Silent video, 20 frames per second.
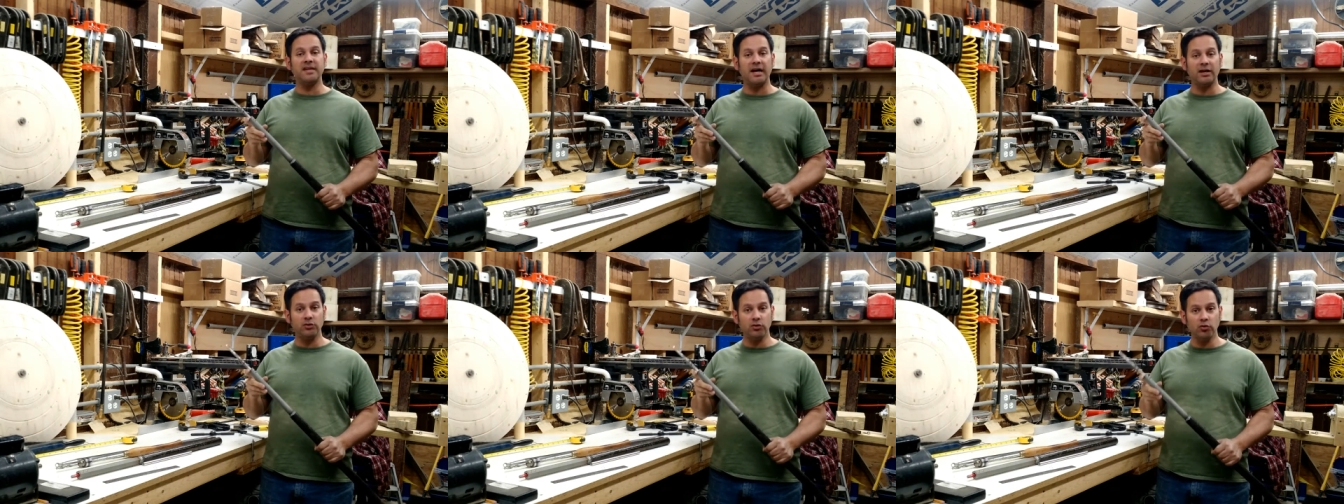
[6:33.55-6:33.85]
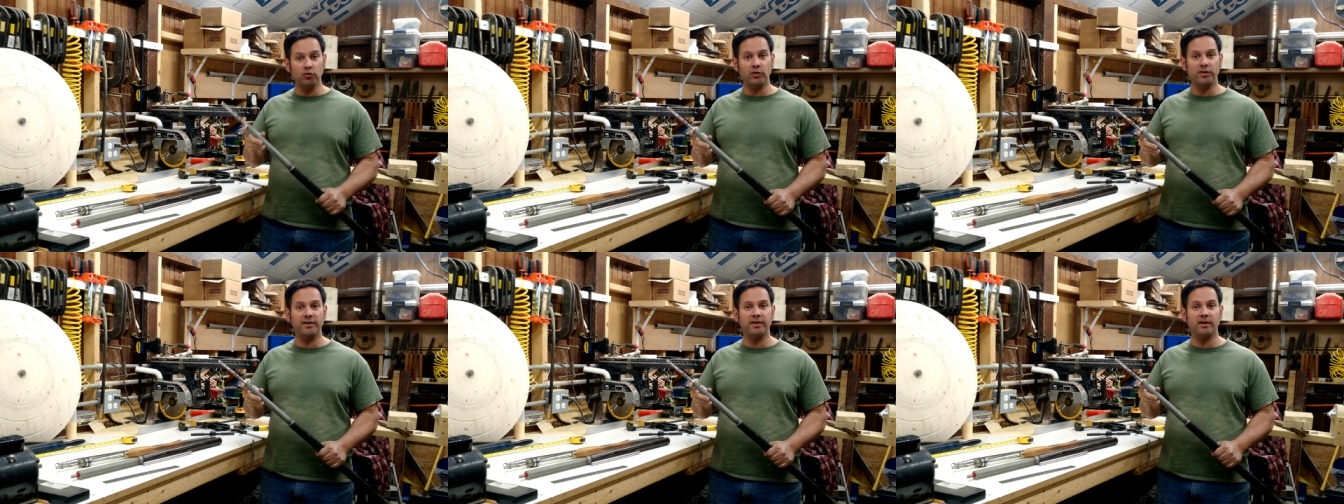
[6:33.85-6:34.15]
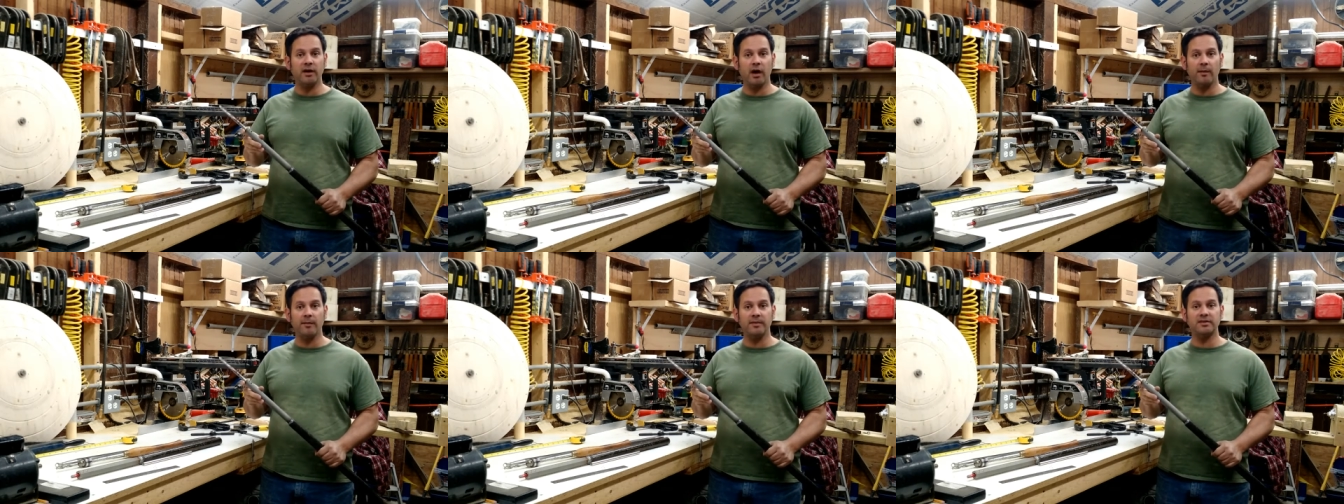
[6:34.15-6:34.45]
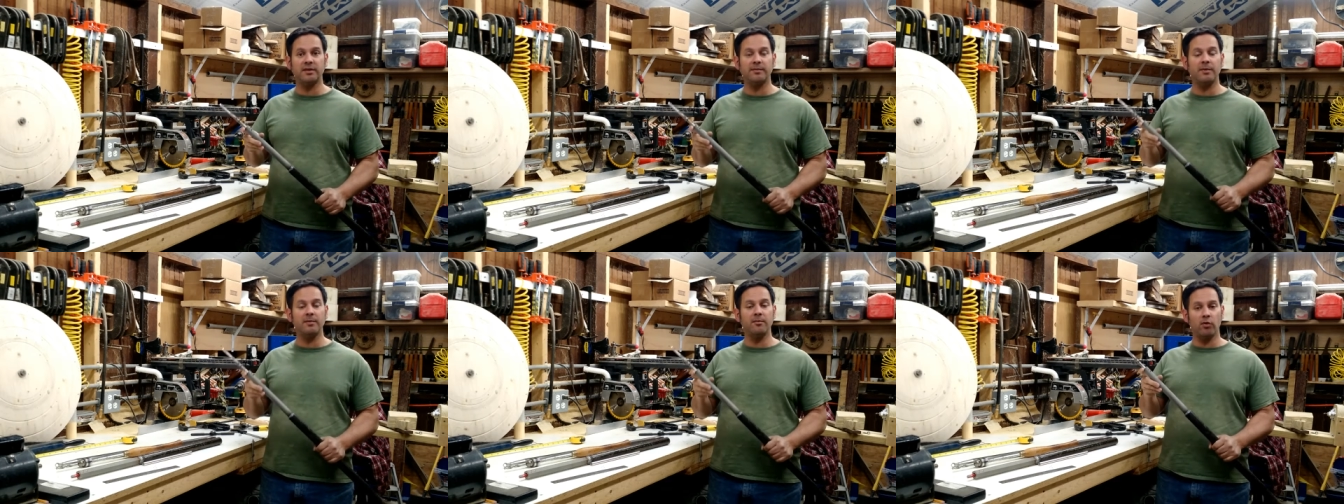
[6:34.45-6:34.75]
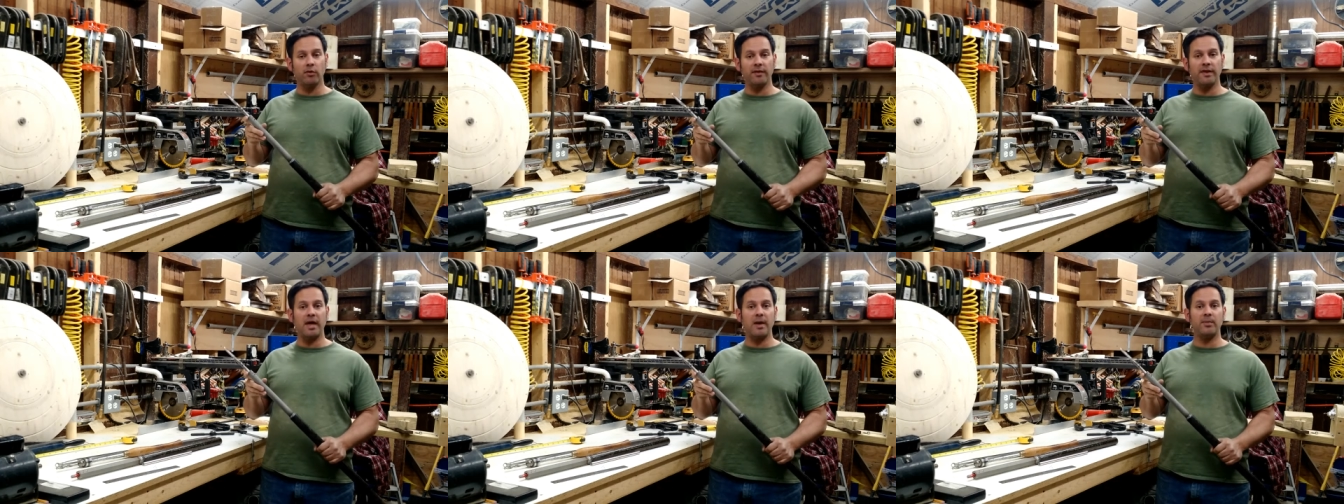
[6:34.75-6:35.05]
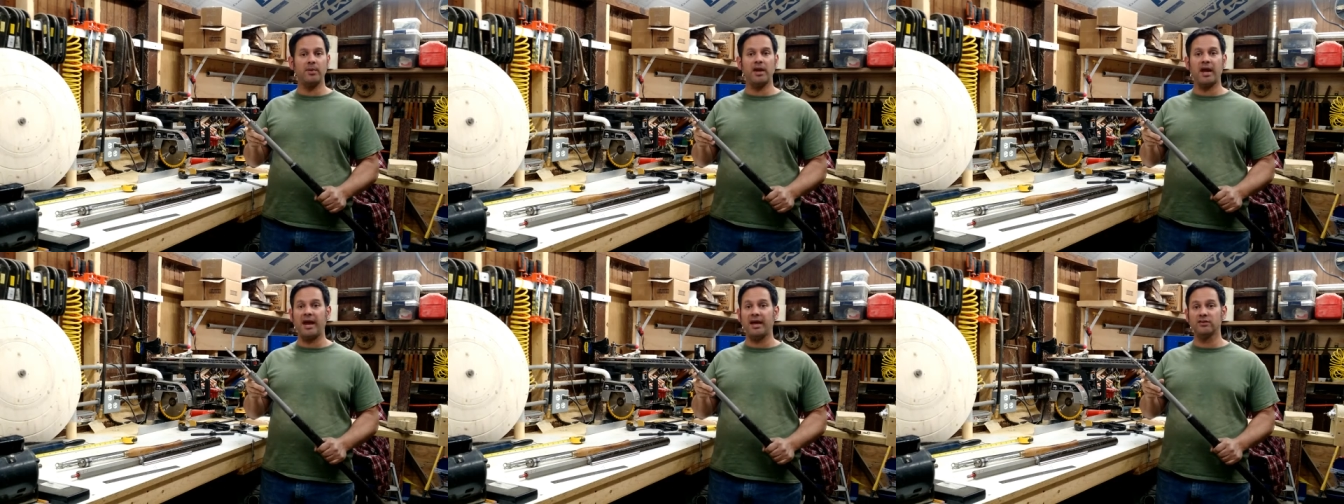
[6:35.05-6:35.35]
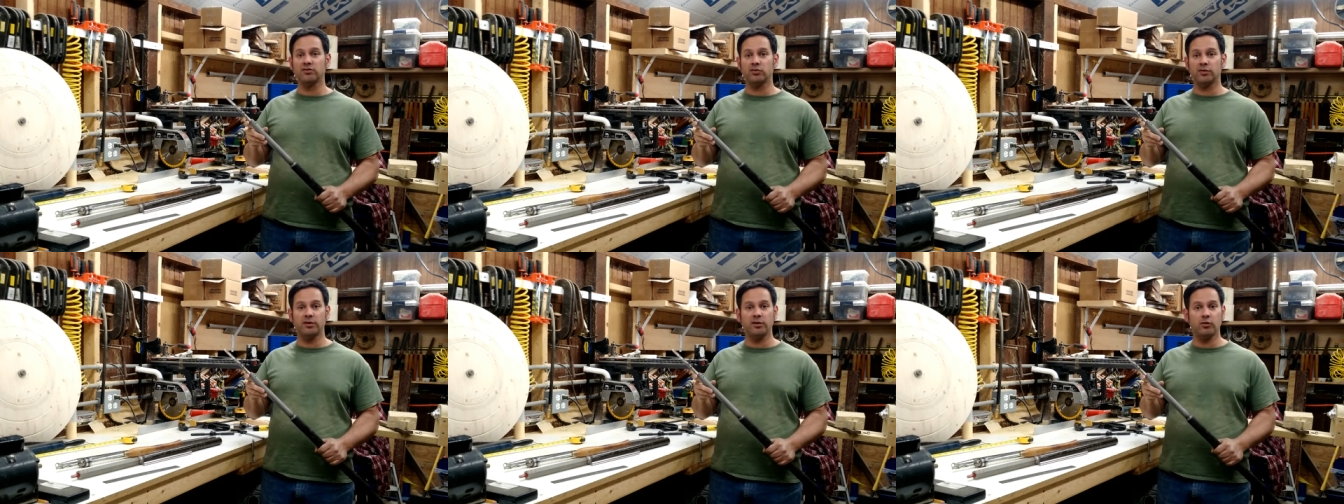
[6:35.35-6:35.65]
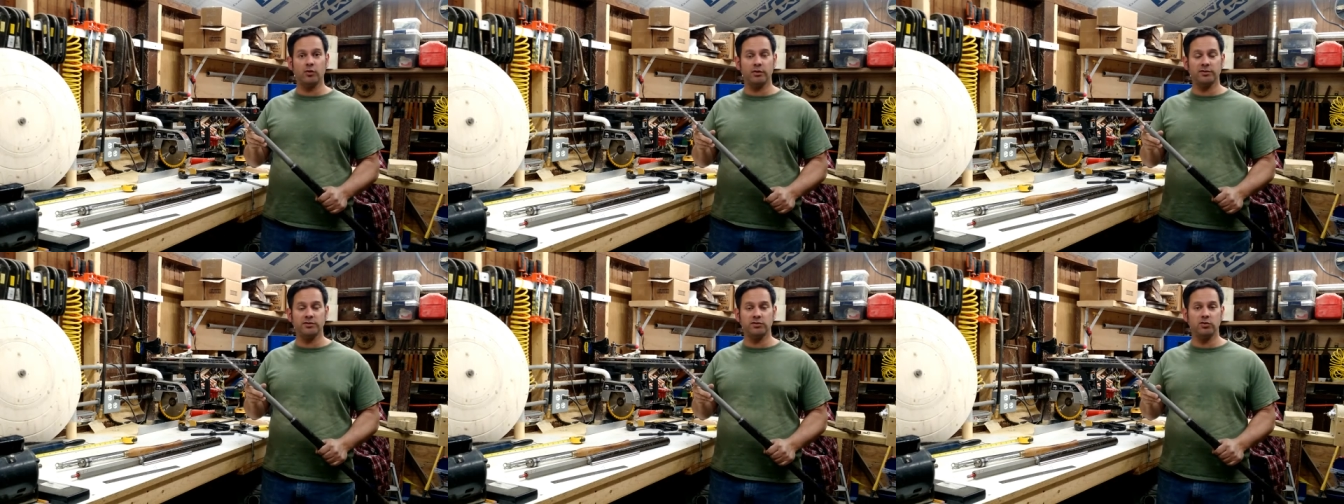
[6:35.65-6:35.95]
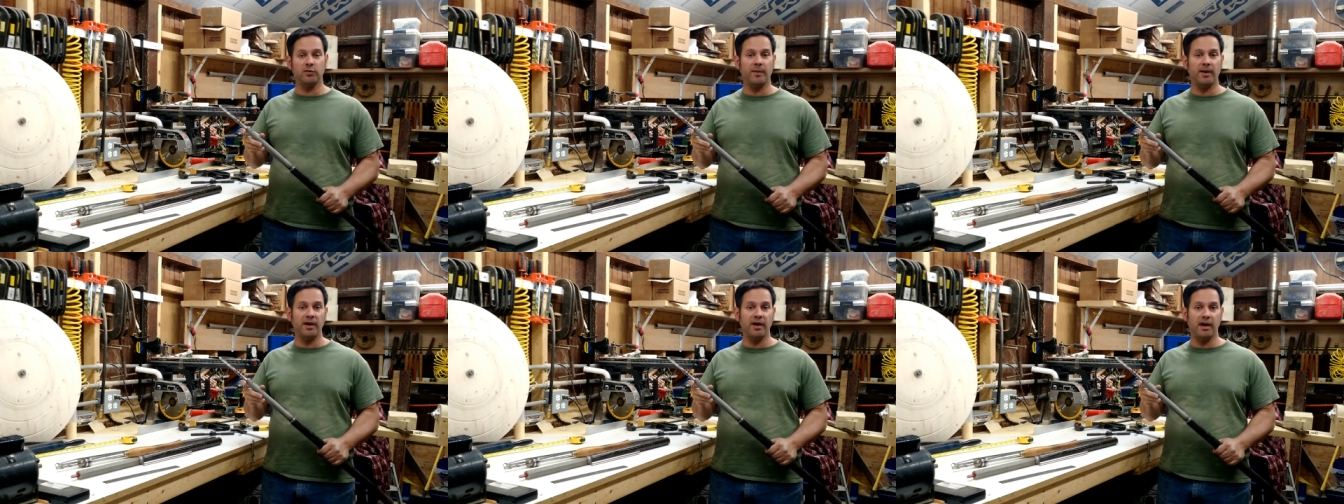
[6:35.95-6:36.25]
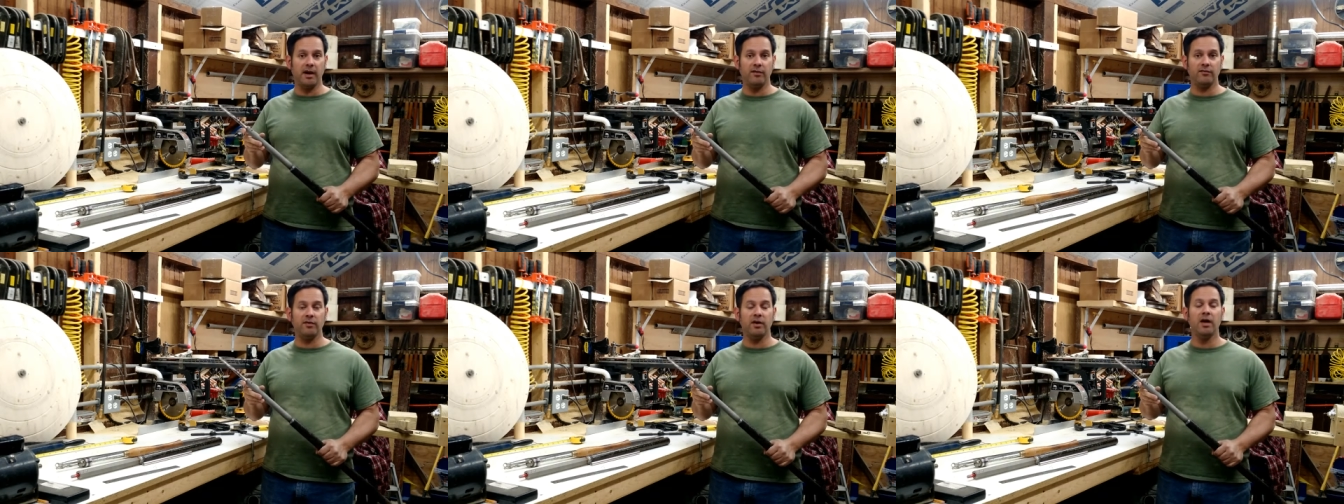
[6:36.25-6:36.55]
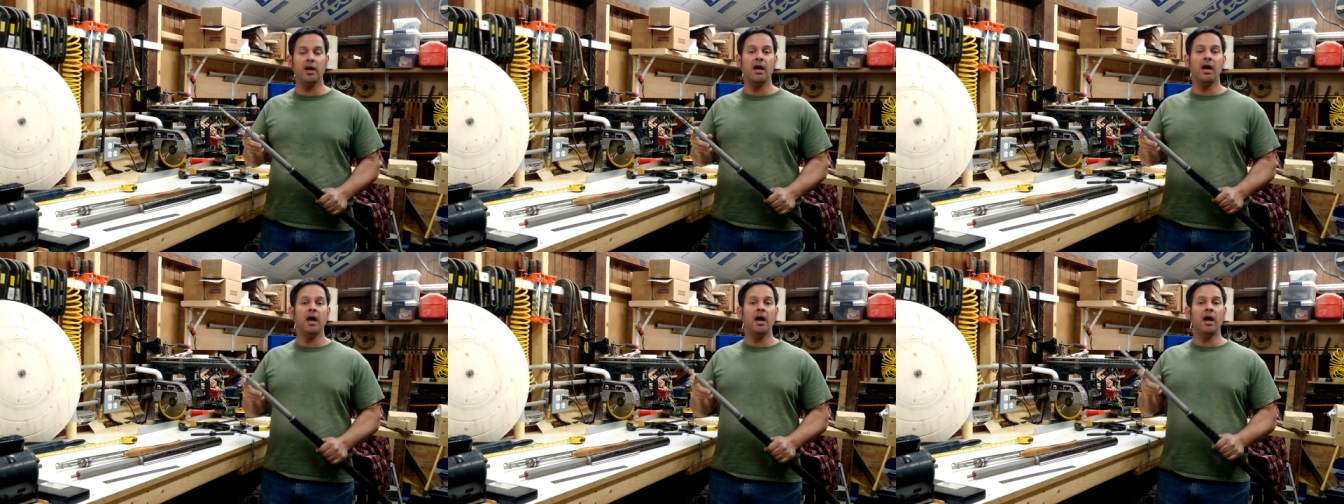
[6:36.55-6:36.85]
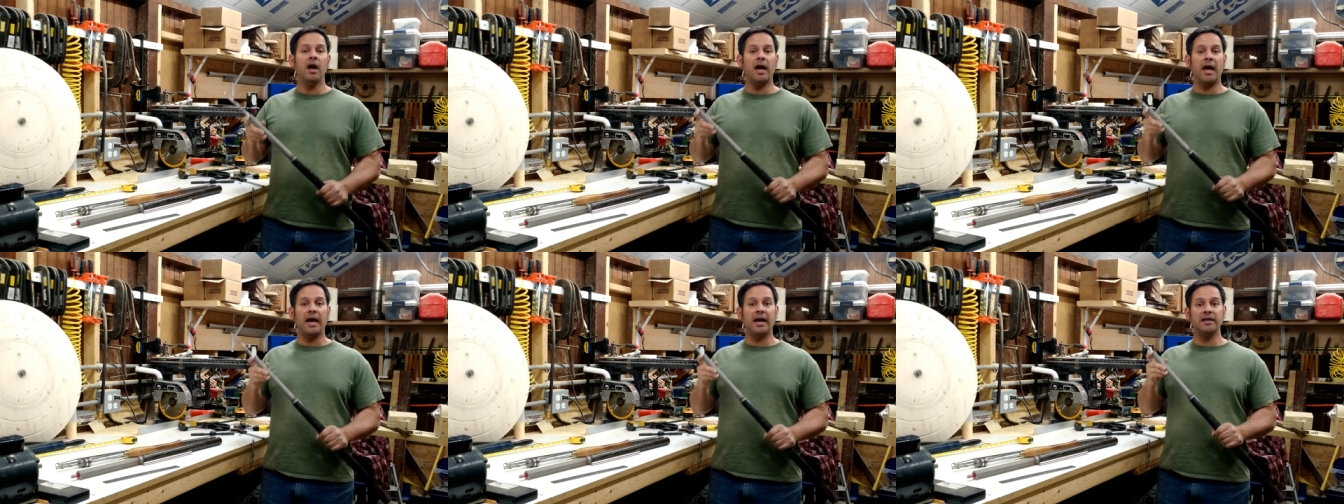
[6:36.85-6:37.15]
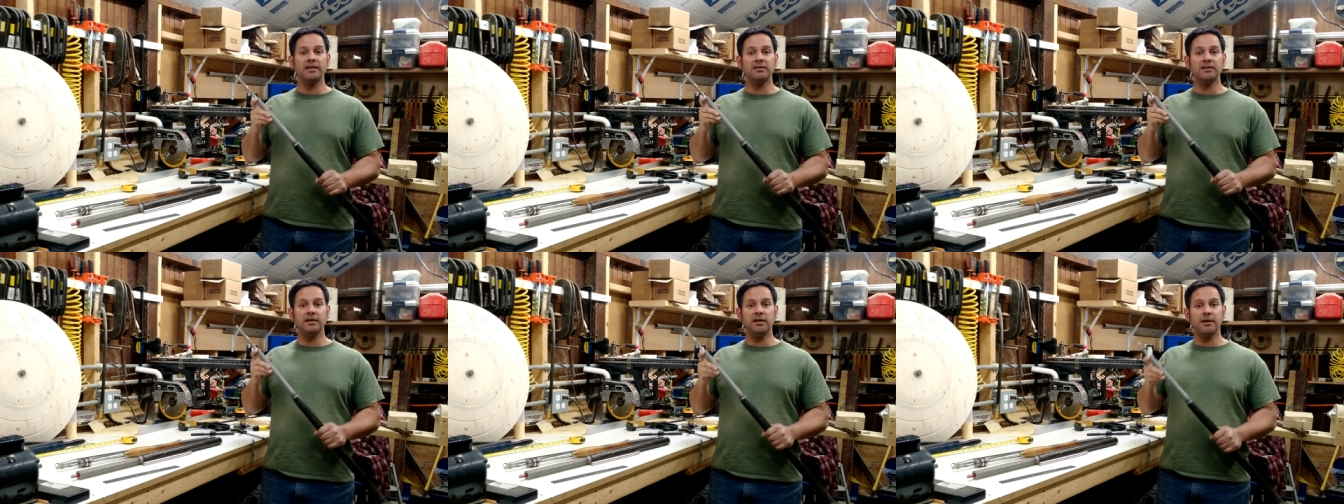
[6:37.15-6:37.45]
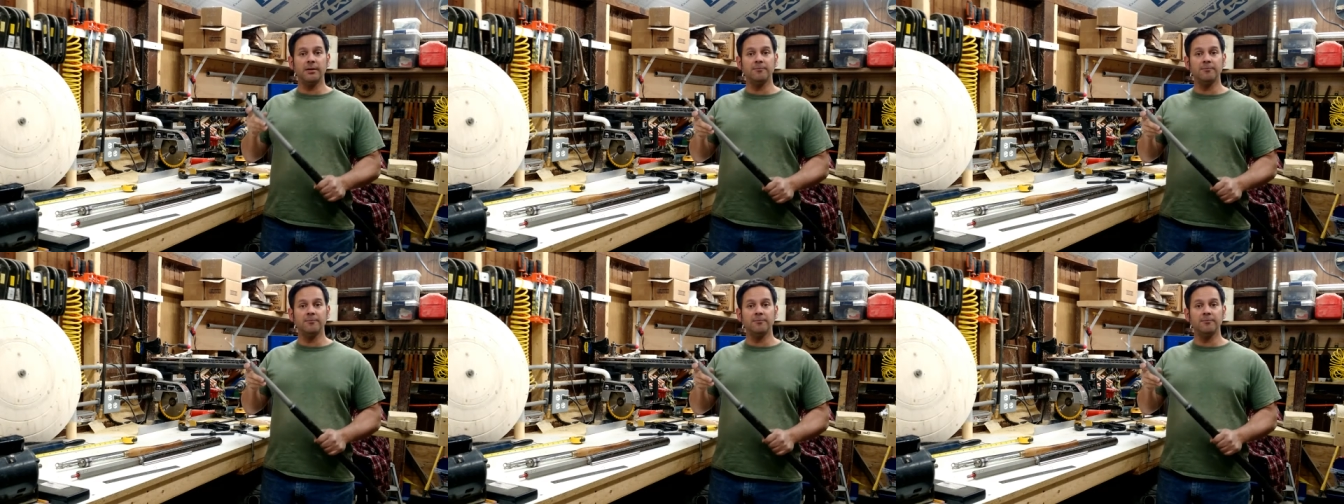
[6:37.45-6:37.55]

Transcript: I do read the comments. I'll be more than happy to answer any questions you might have. And